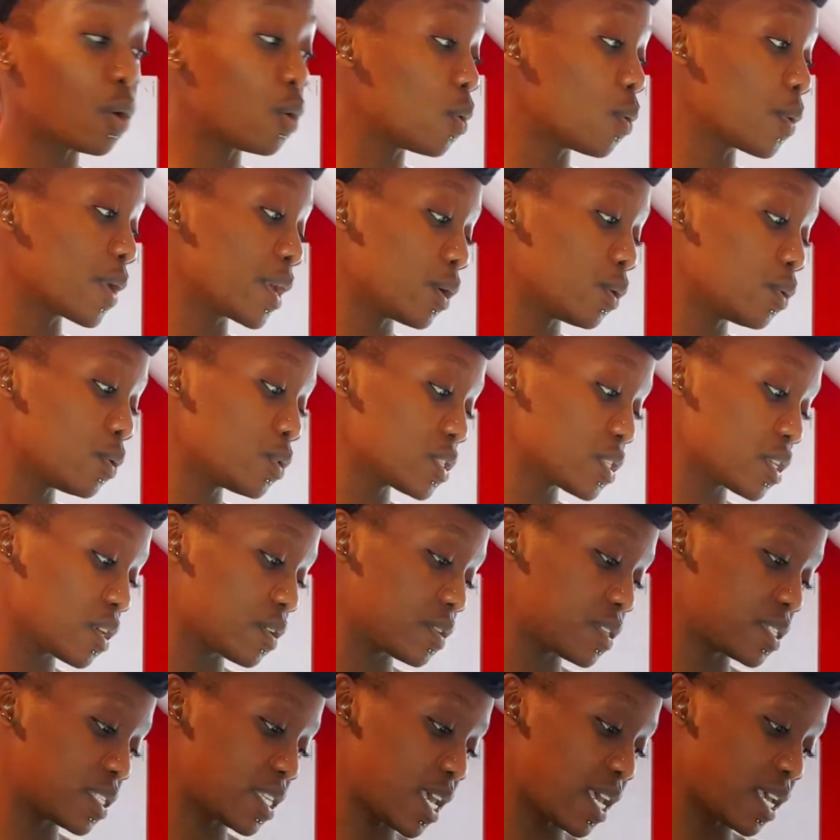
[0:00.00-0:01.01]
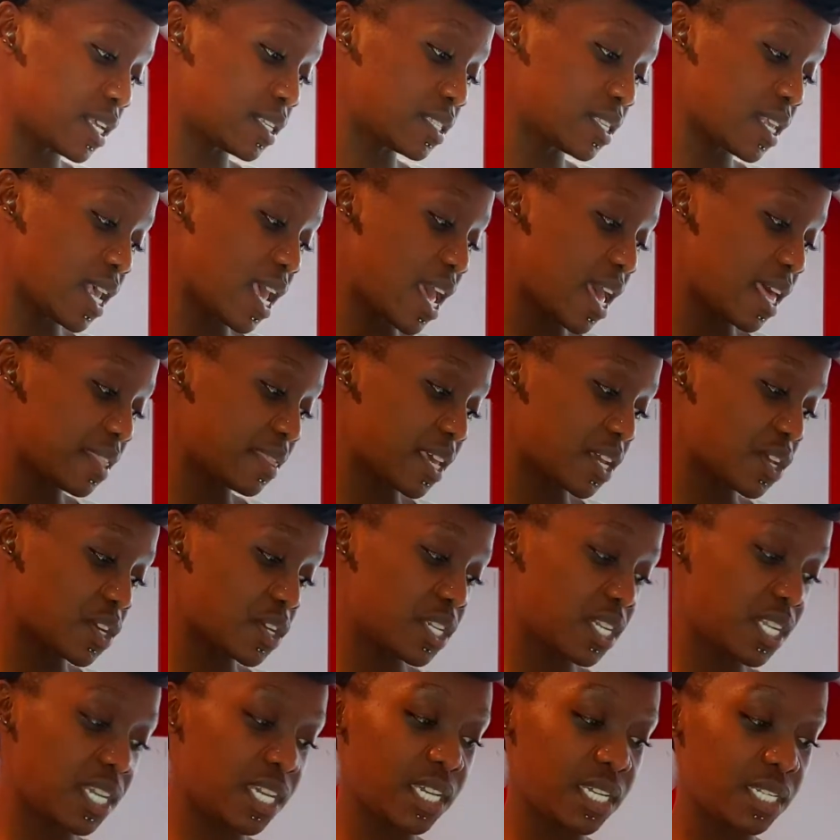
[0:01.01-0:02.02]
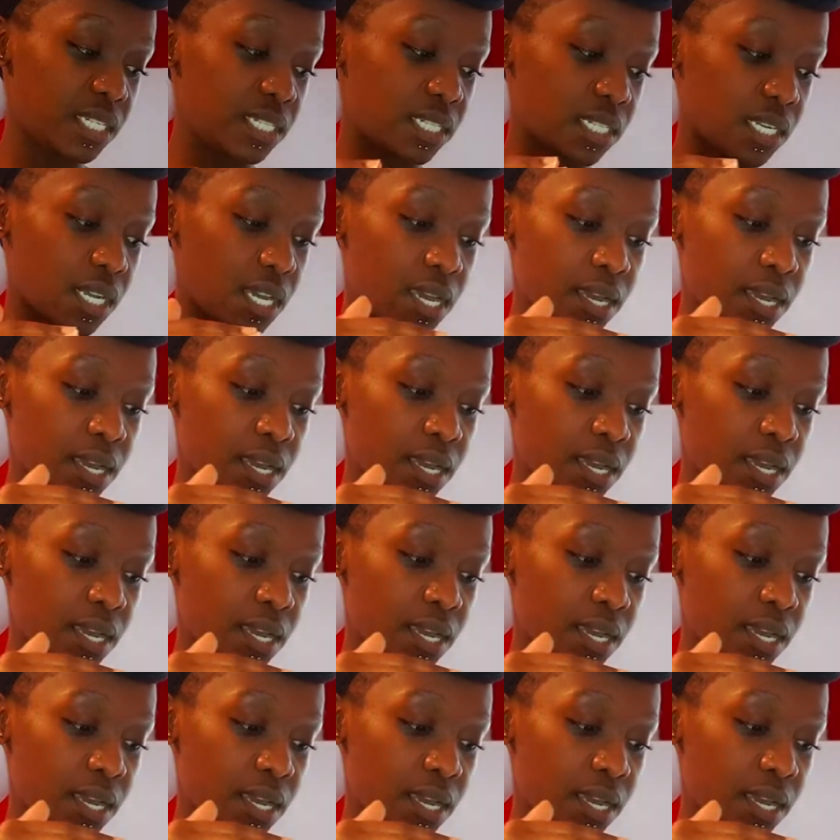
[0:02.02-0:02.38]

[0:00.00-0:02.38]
Oh, it also says that you need